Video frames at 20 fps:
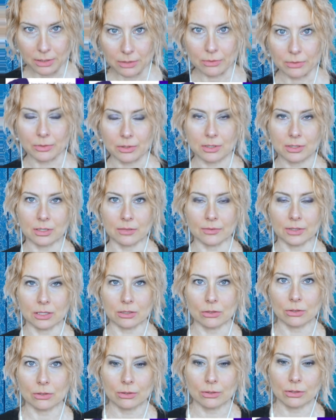So I'm going to see if that's
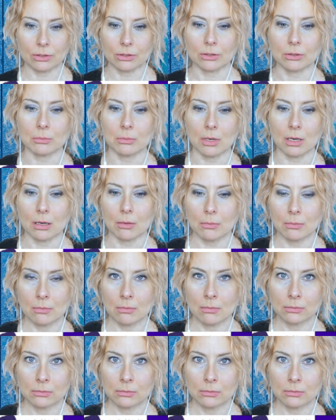her or her mom.